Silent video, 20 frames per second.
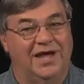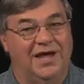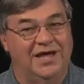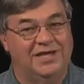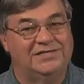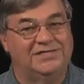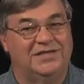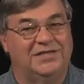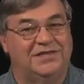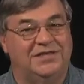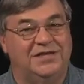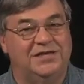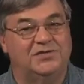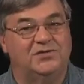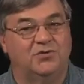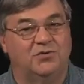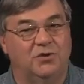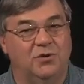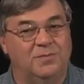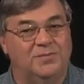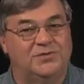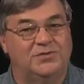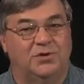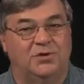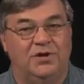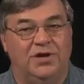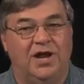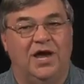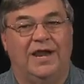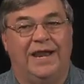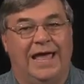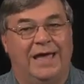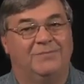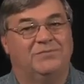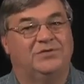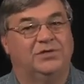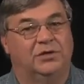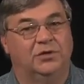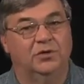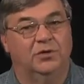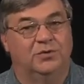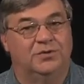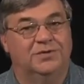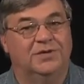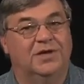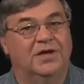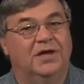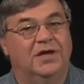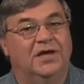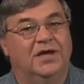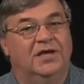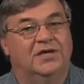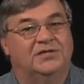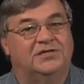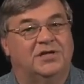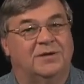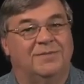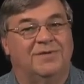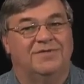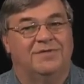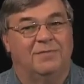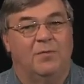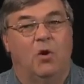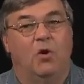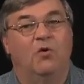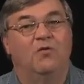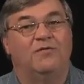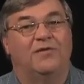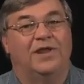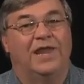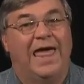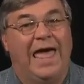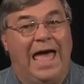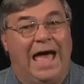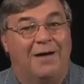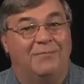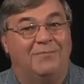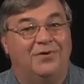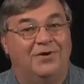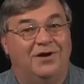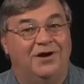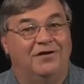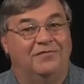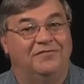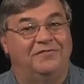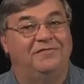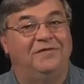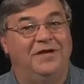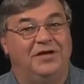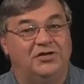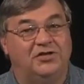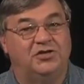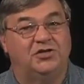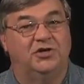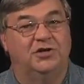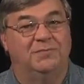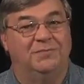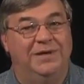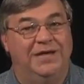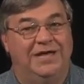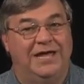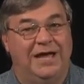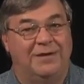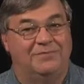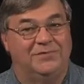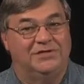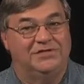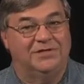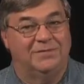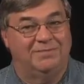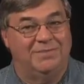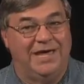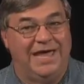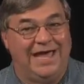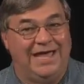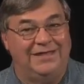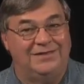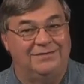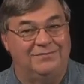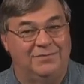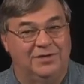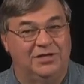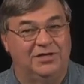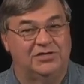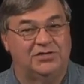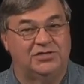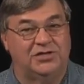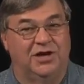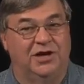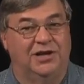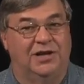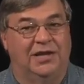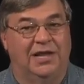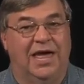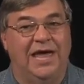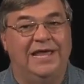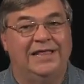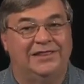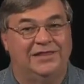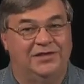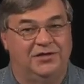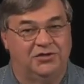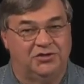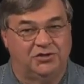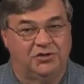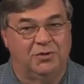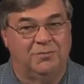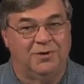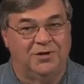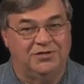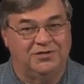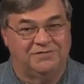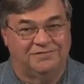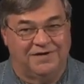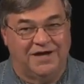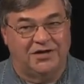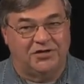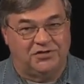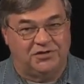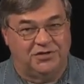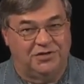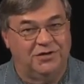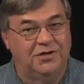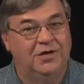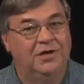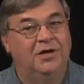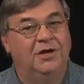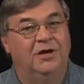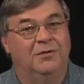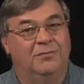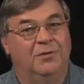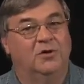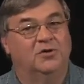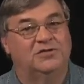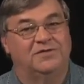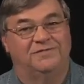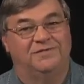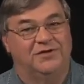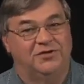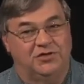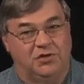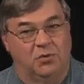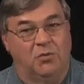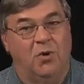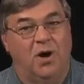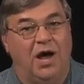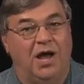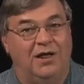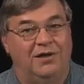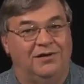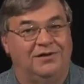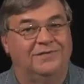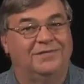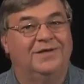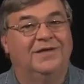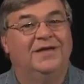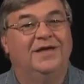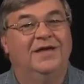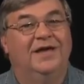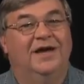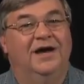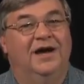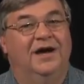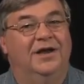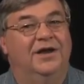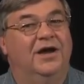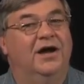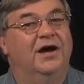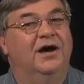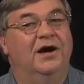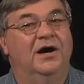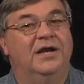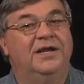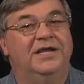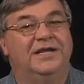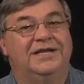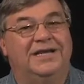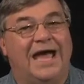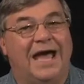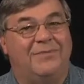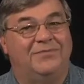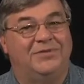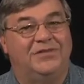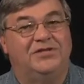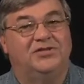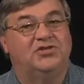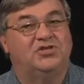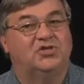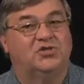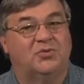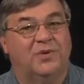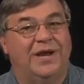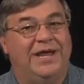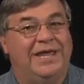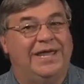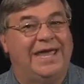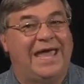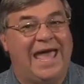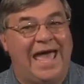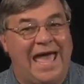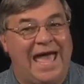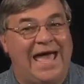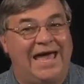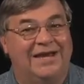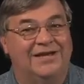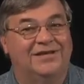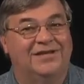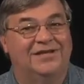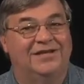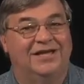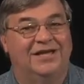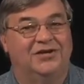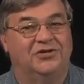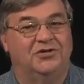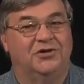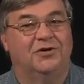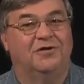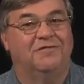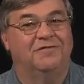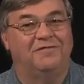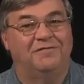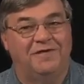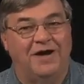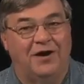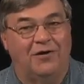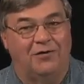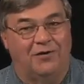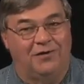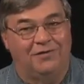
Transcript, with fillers: that these groups are not absolute. Some of them overlap. A fish could be kept as a pet, but it's unlikely to show much affection. Most fish are wild. An unadapted stray cat can turn feral.